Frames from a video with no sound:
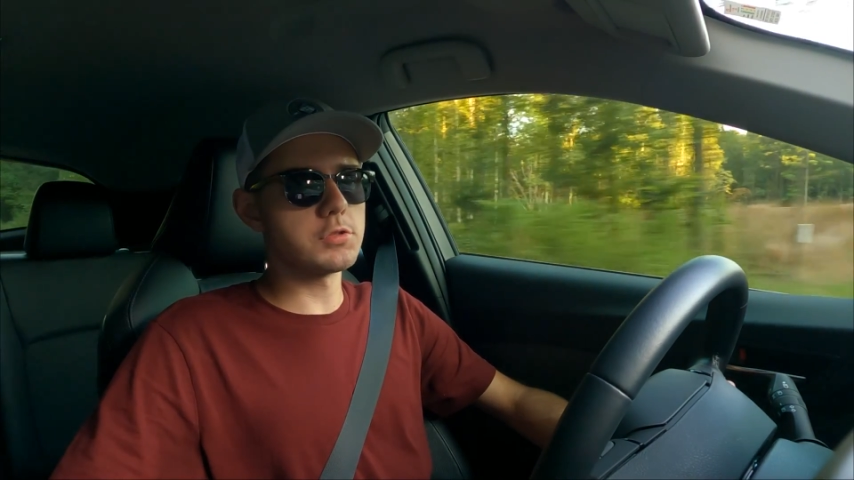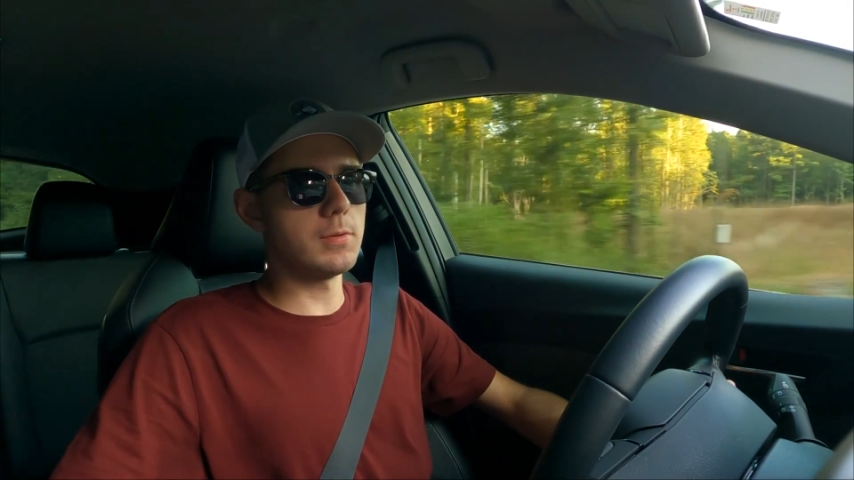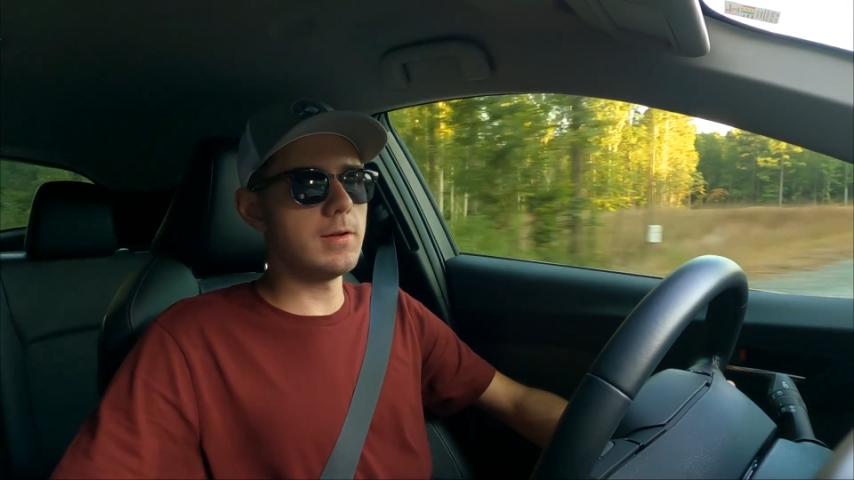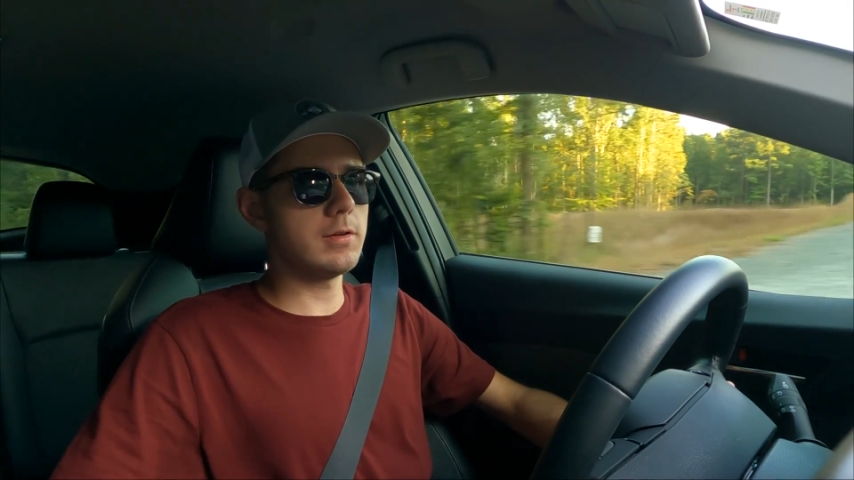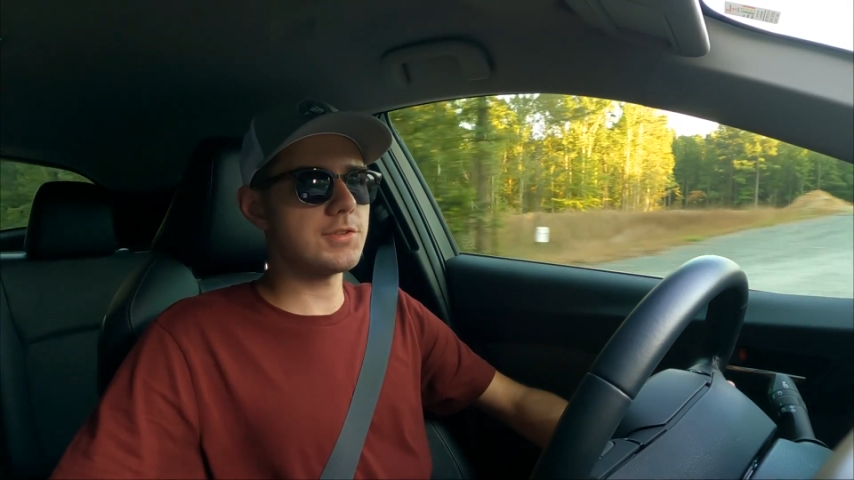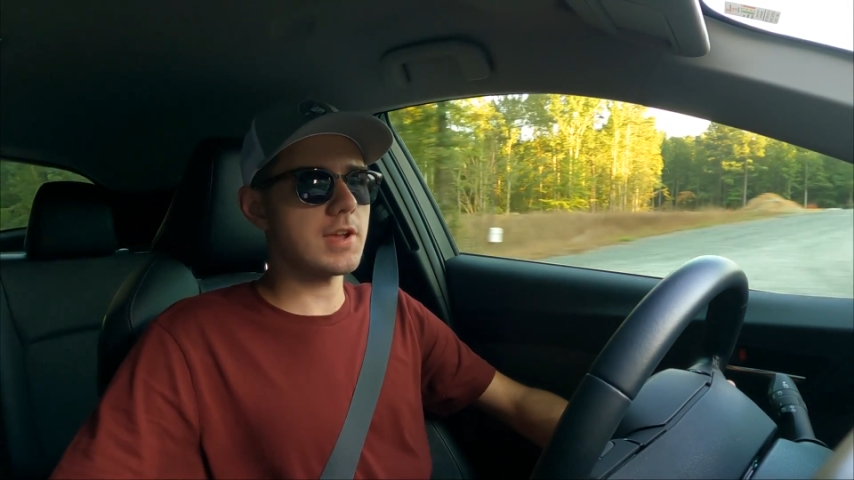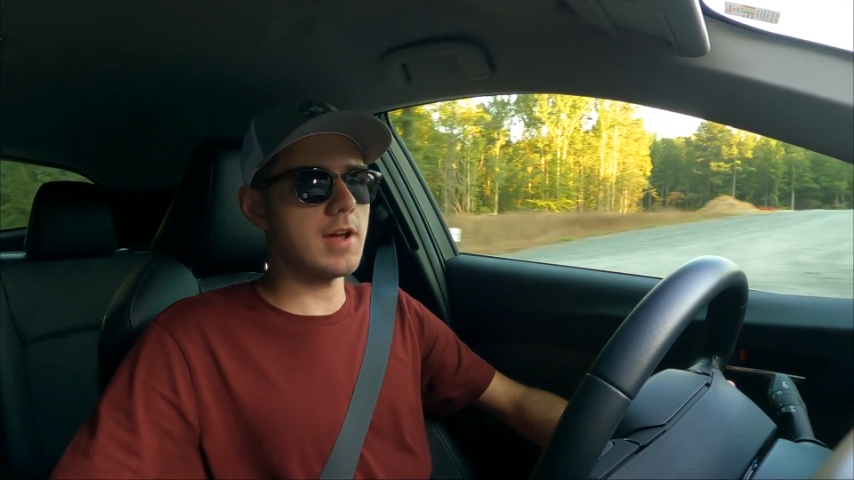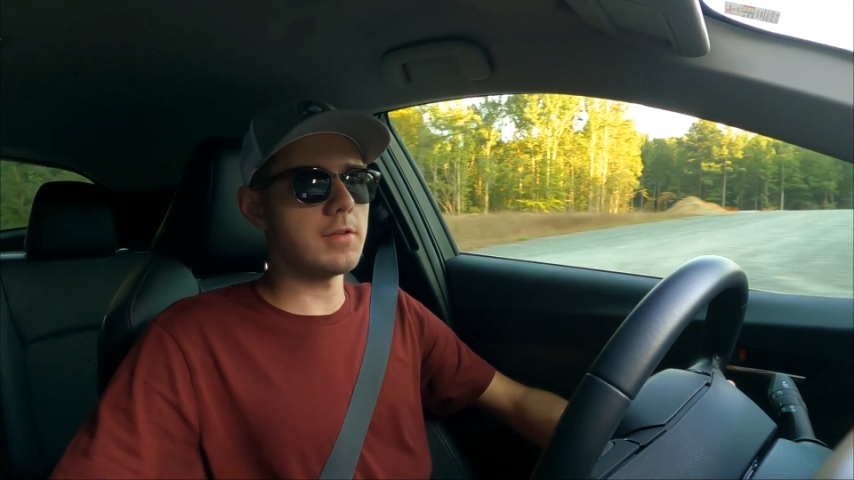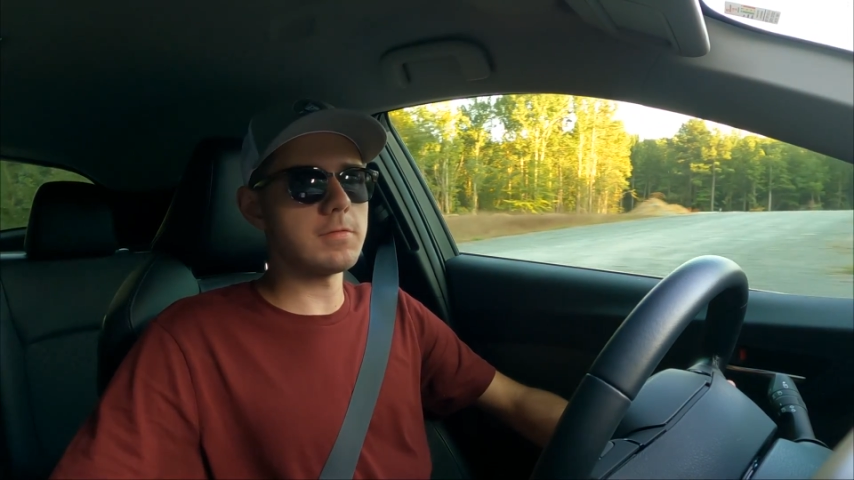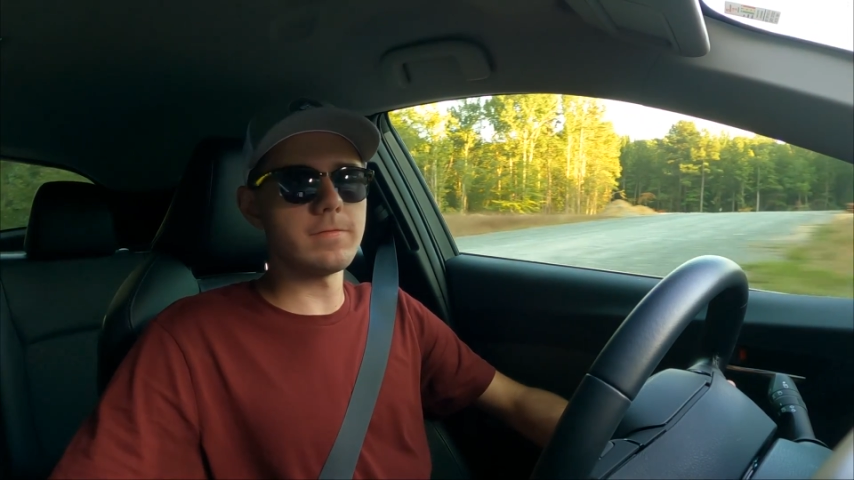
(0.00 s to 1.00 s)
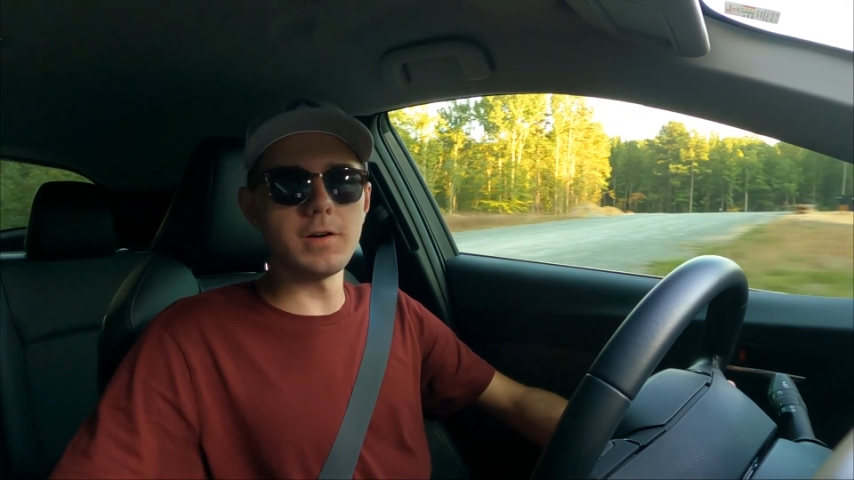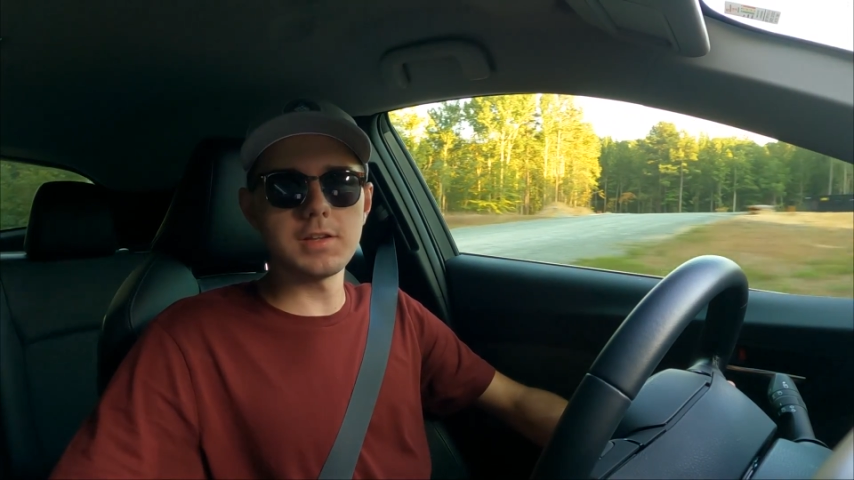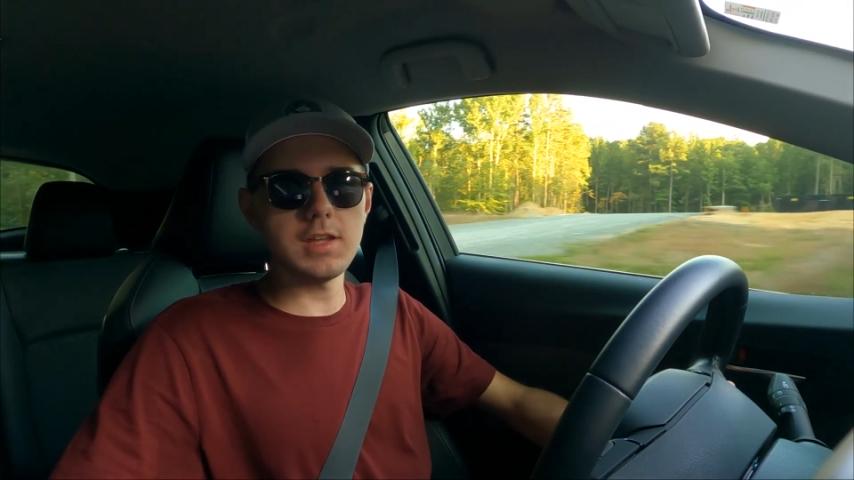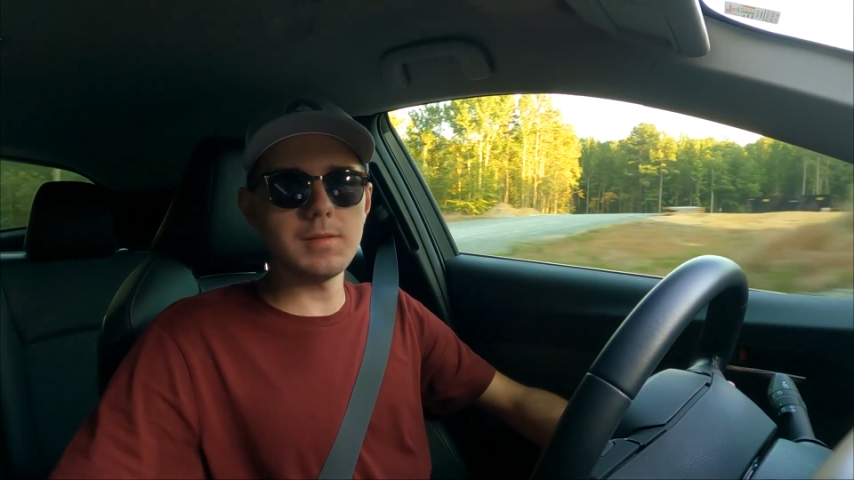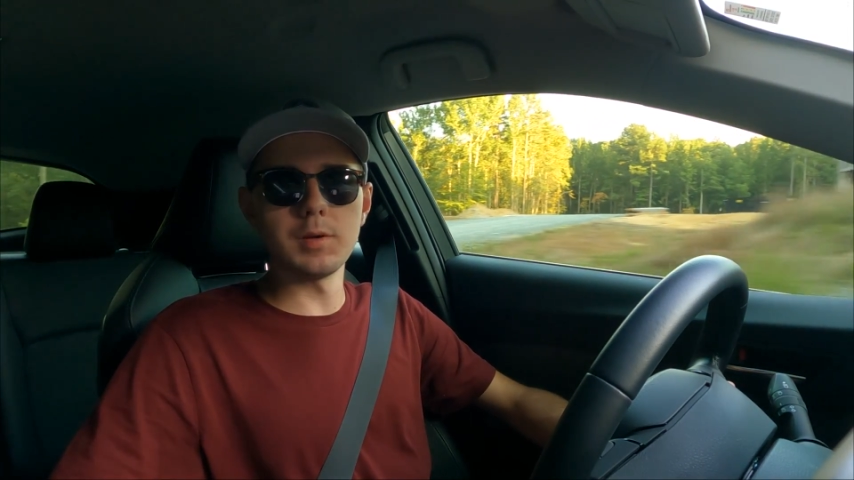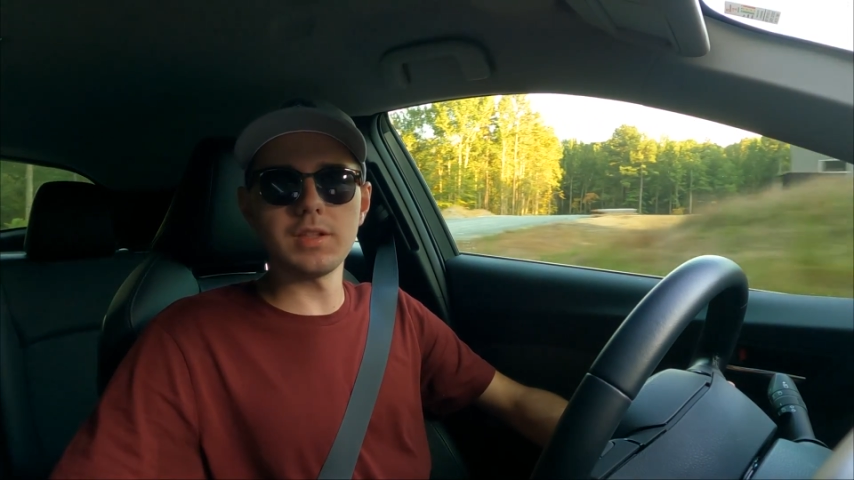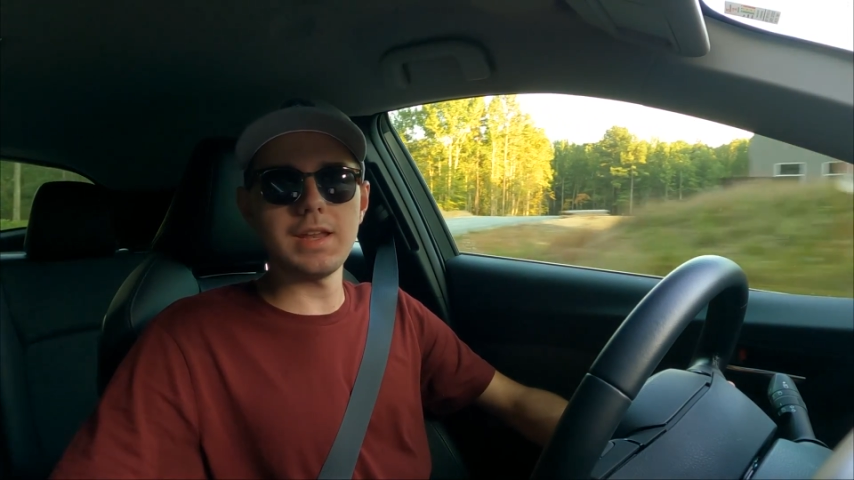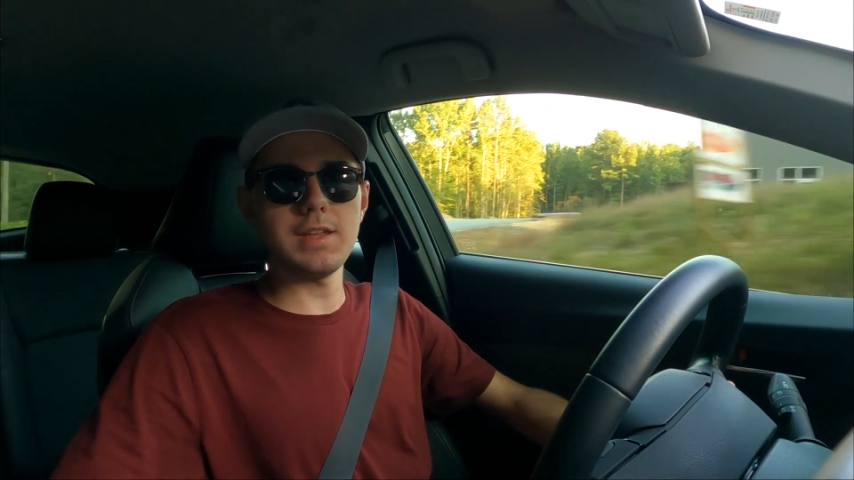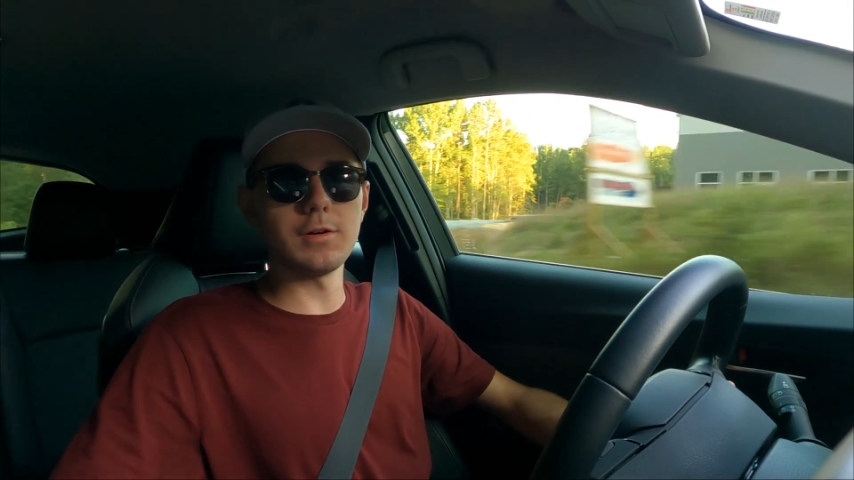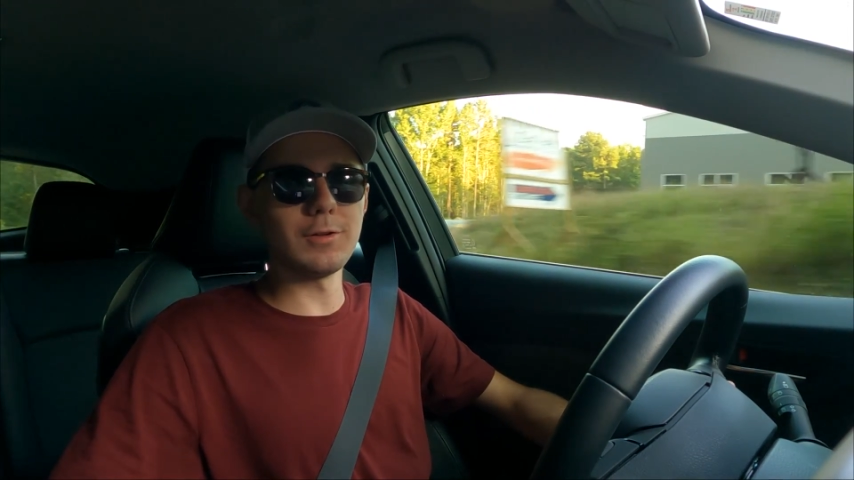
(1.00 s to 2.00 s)
Toyota's kind of funky,
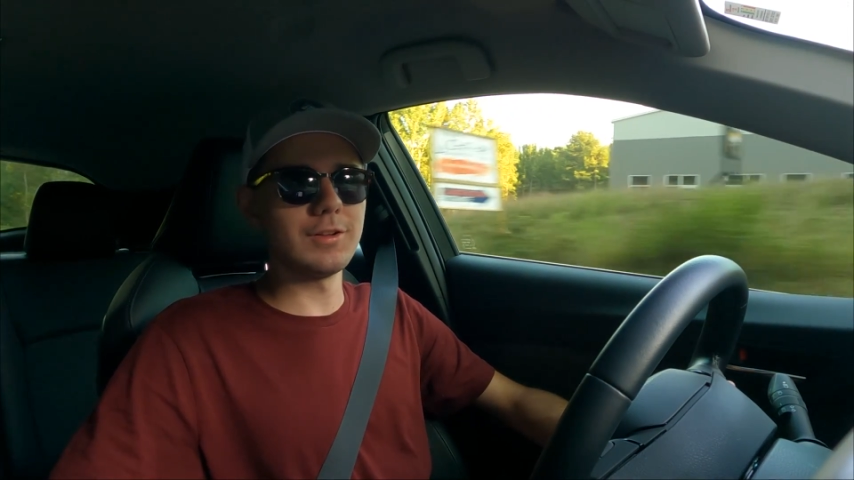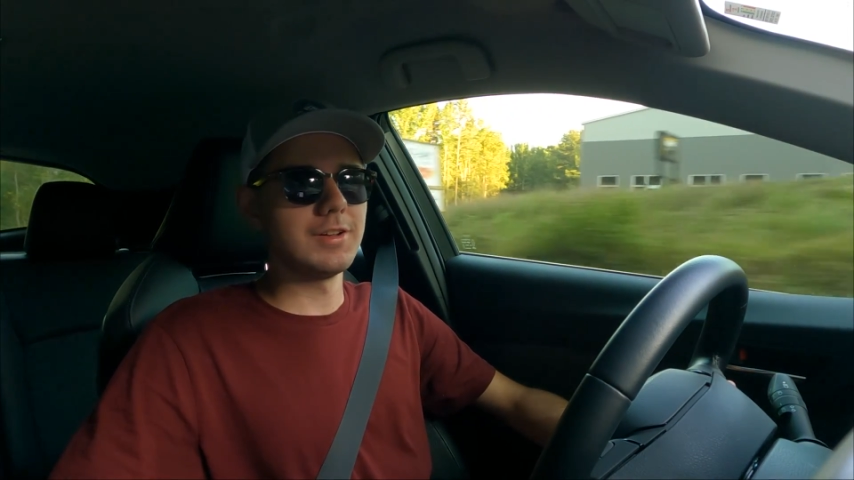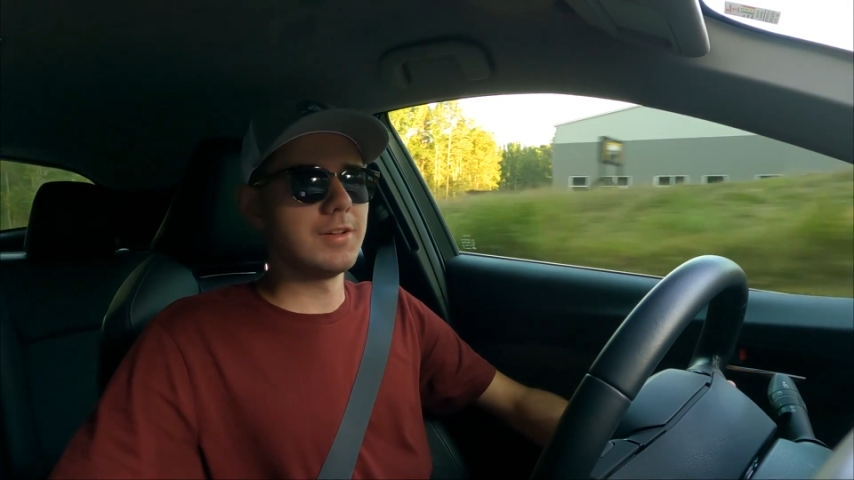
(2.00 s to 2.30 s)
millennial,